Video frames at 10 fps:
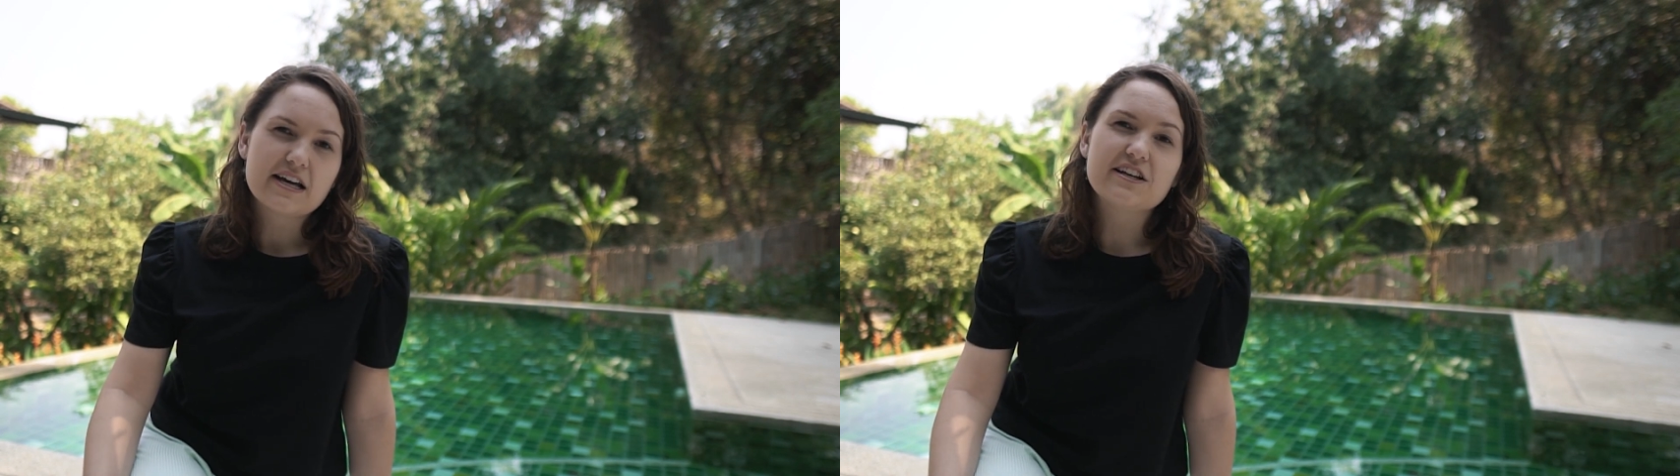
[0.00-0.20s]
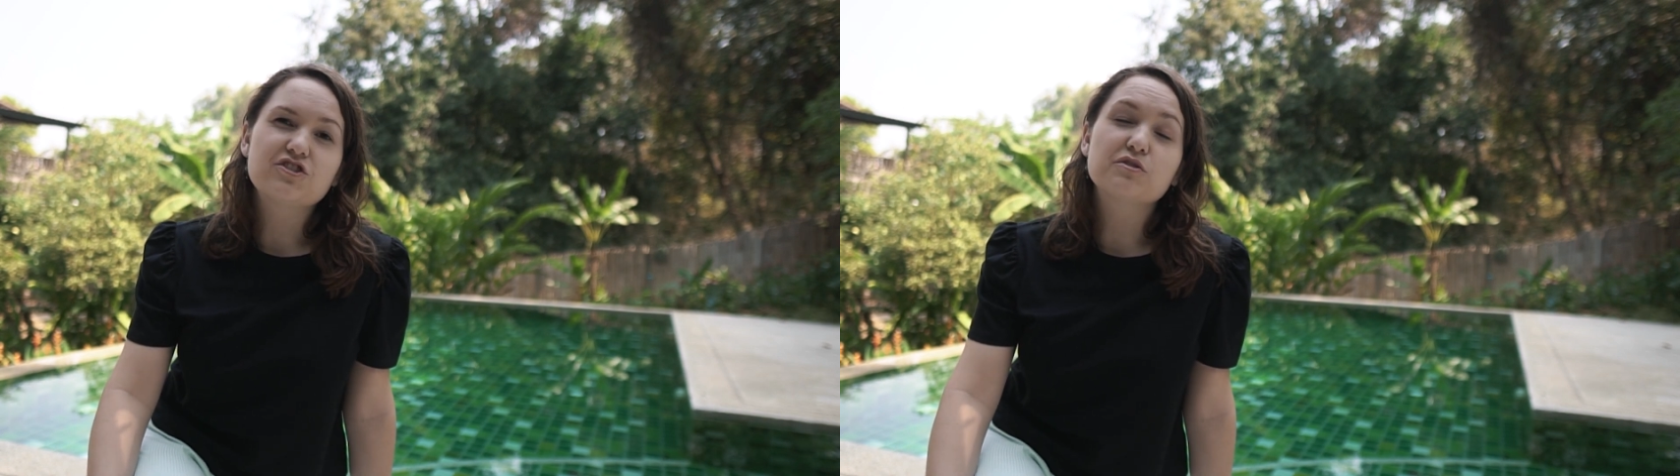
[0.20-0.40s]

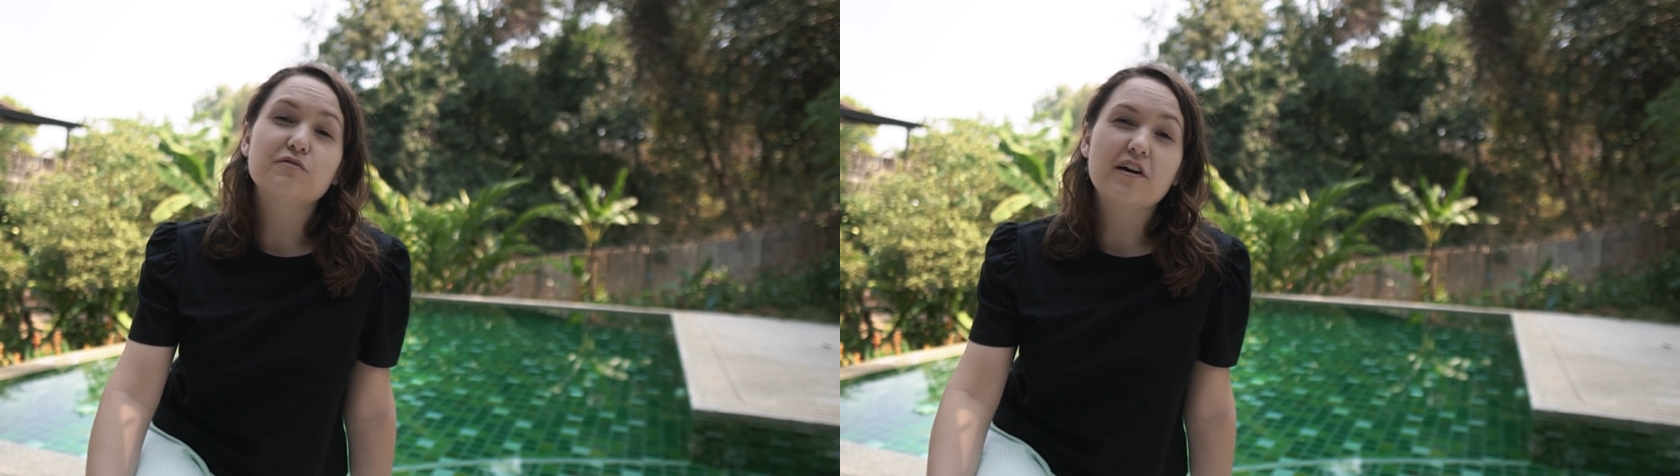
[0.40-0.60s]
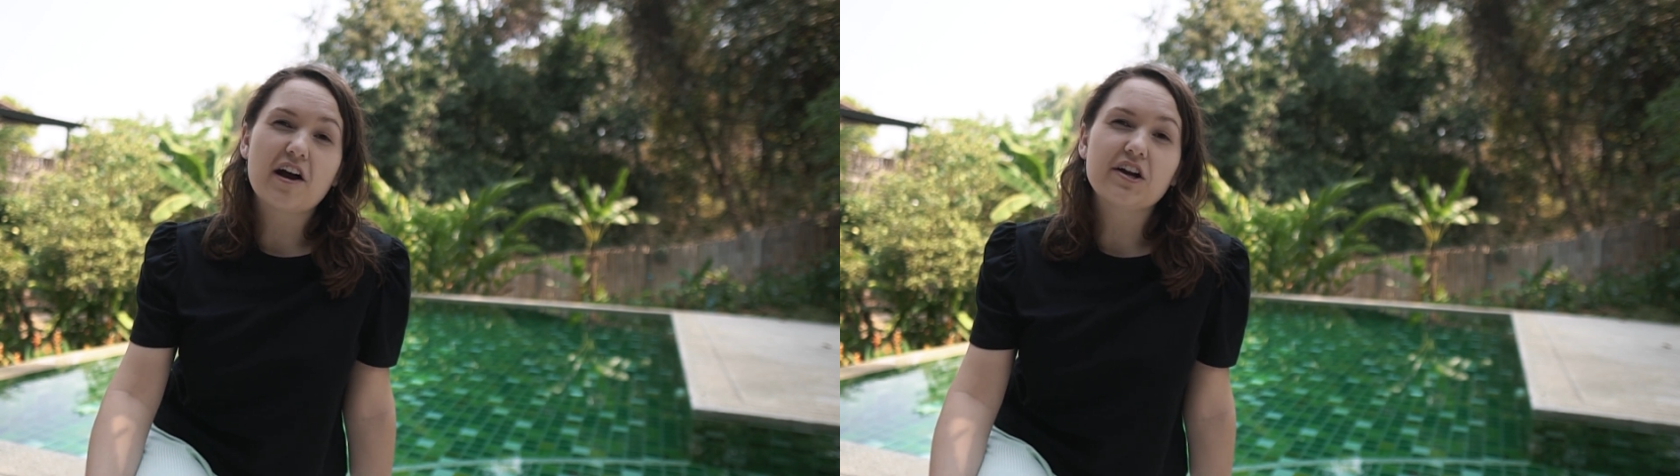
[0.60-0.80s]
It's just
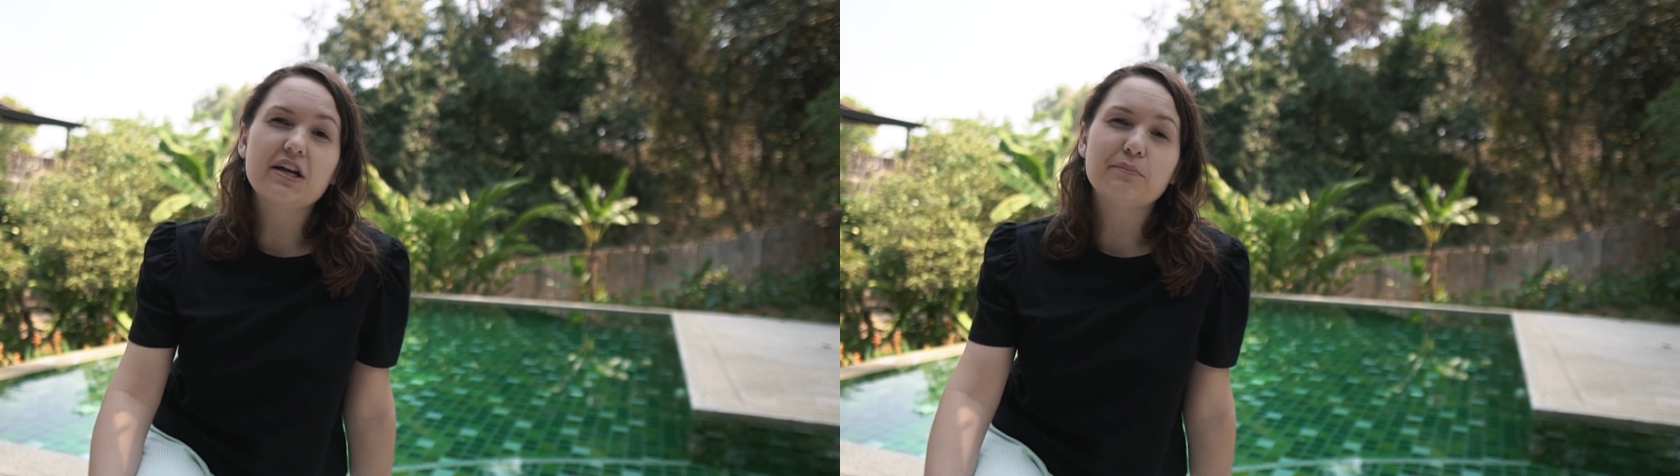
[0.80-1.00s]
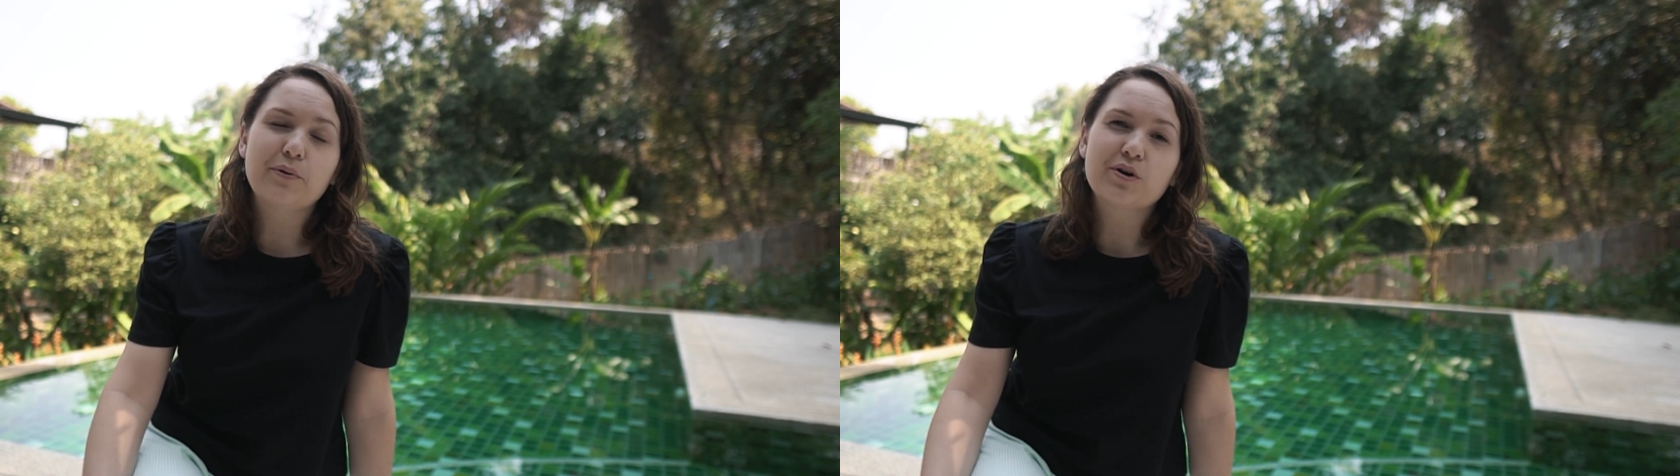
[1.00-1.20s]
very
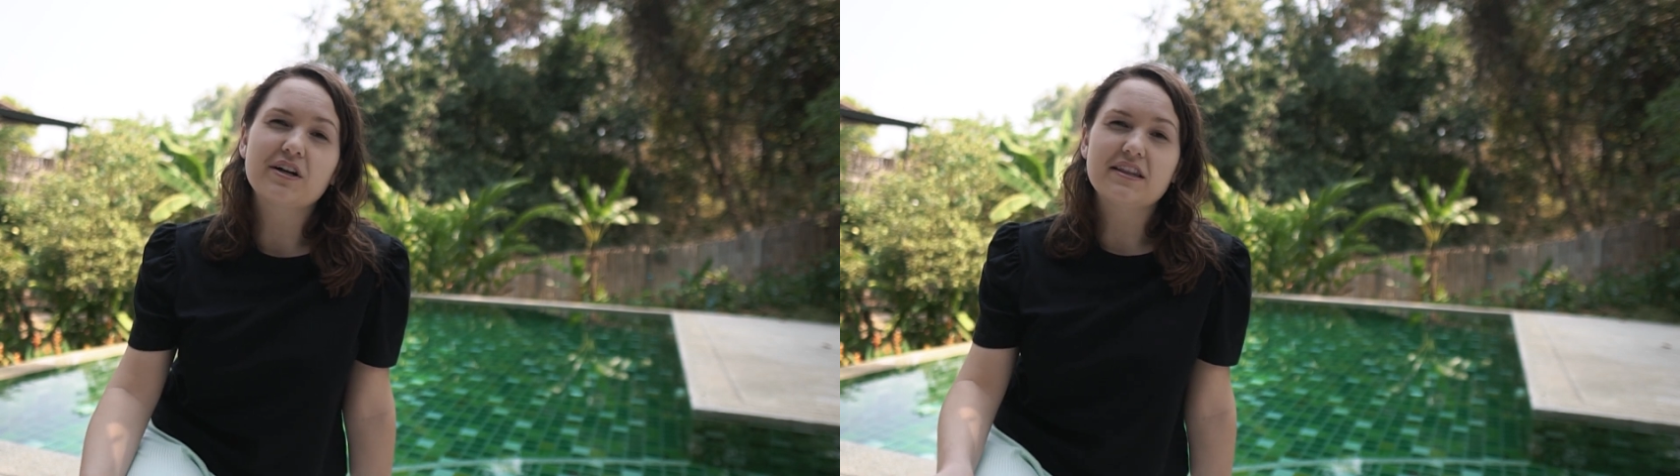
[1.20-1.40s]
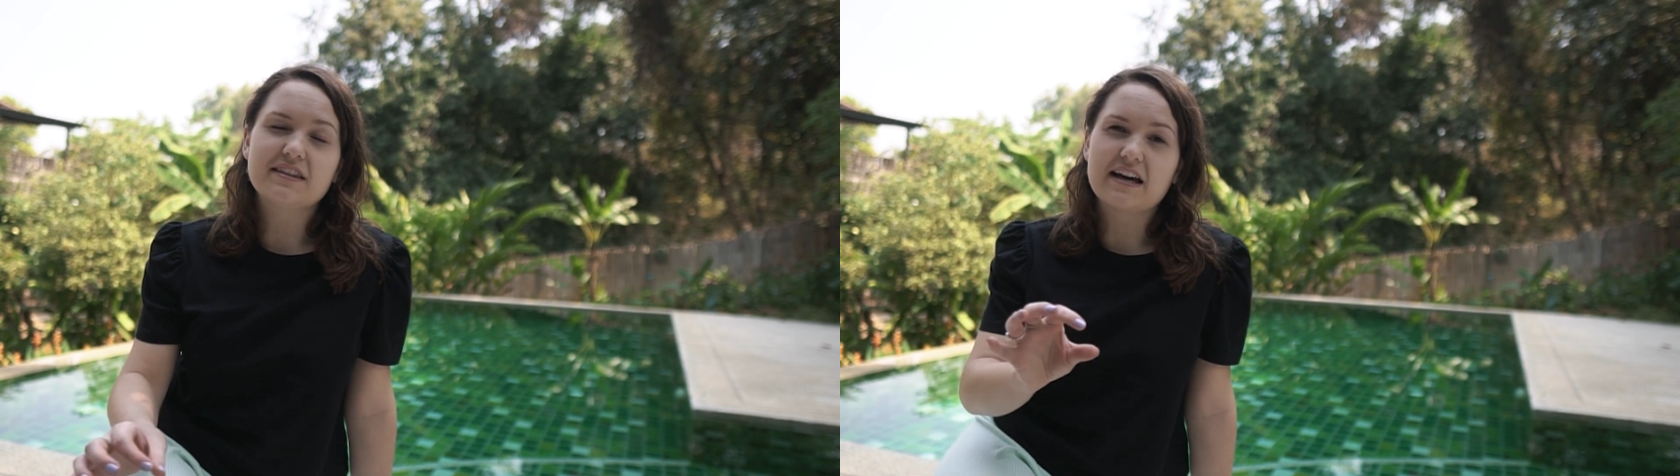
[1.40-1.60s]
important